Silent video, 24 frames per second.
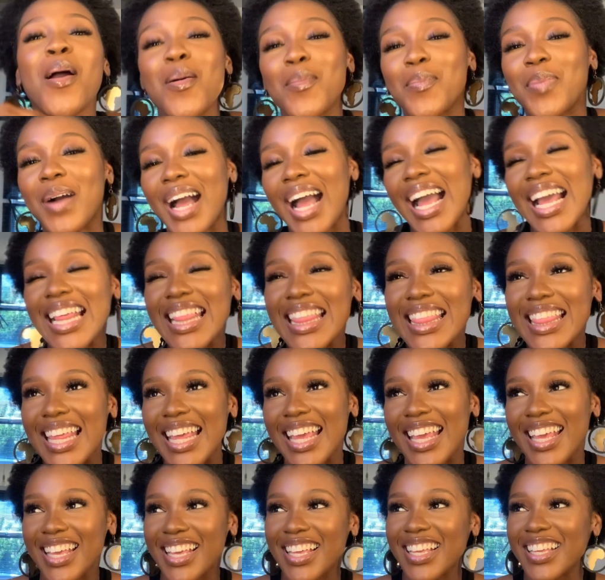But I
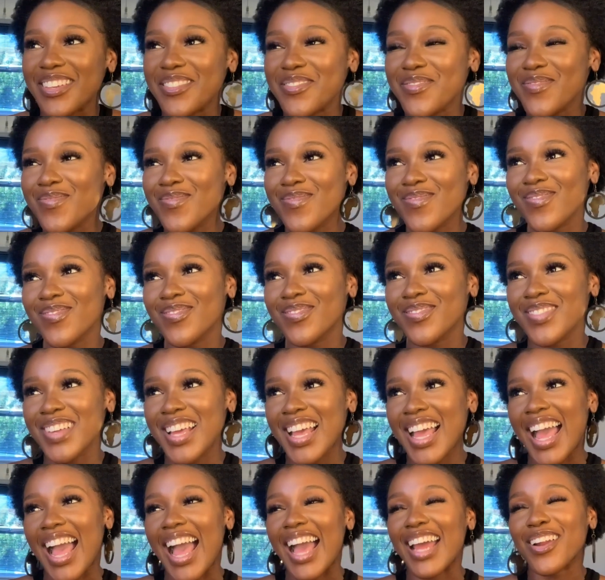
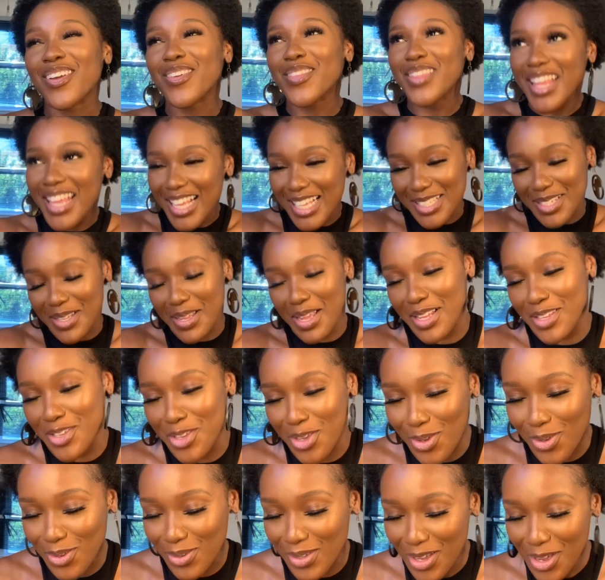don't think it's
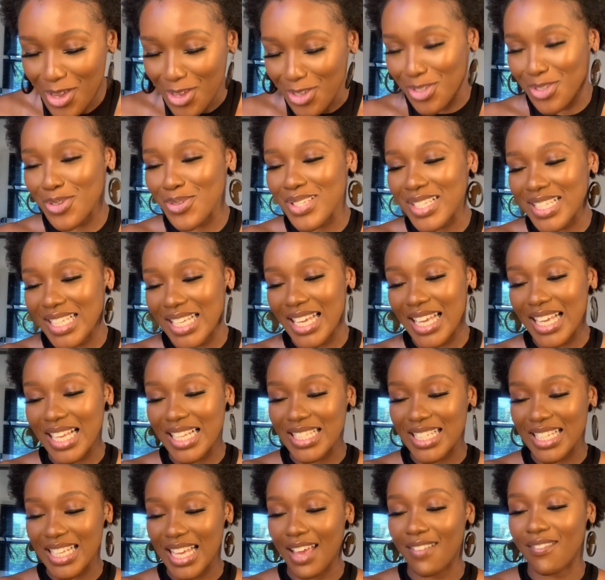you seeking
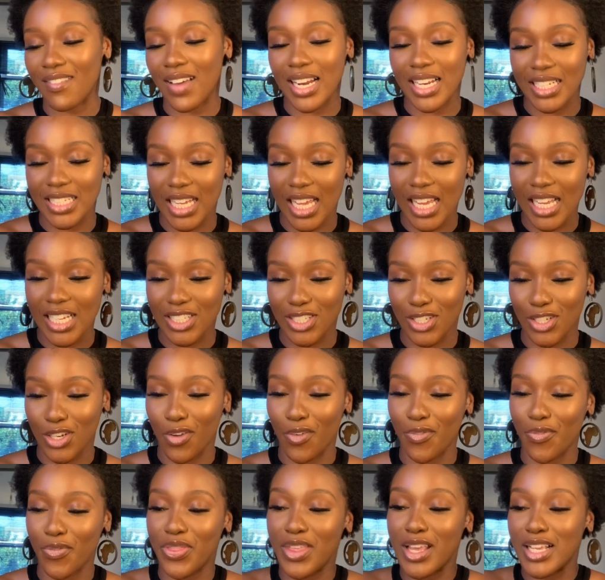to get validation
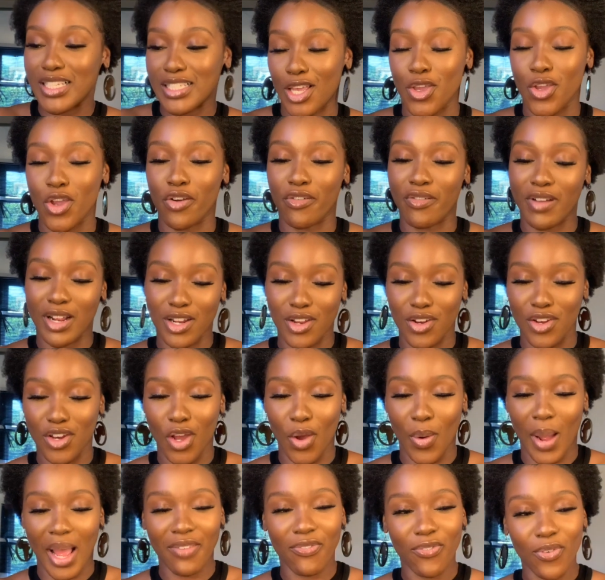of things that you already know.
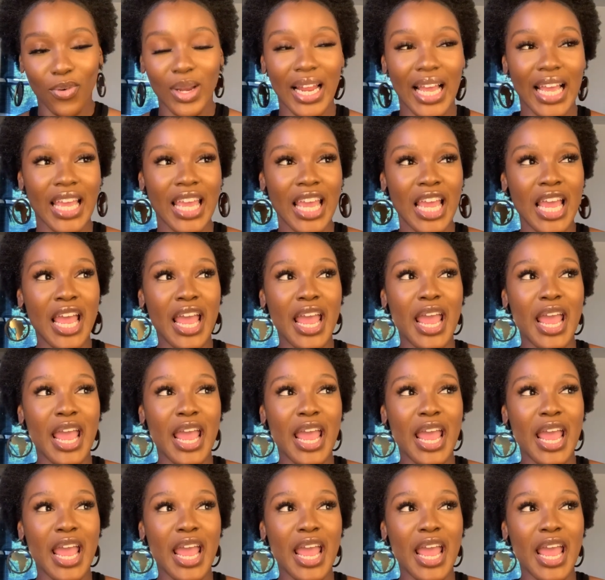I feel like